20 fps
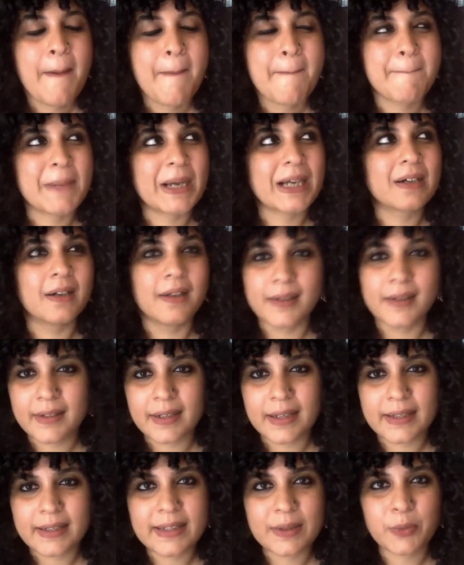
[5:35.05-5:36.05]
My earlier
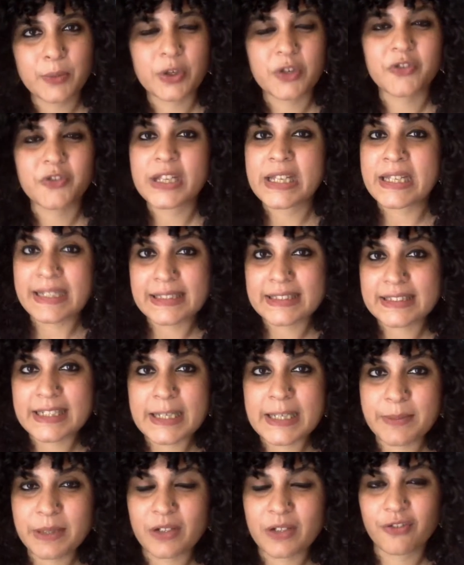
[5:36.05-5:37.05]
rating would have
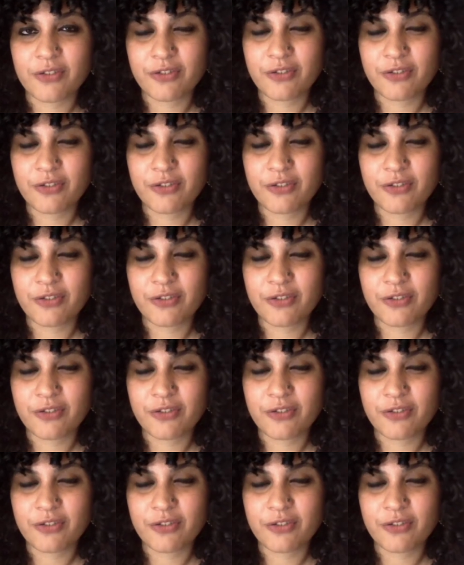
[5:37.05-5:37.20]
easily been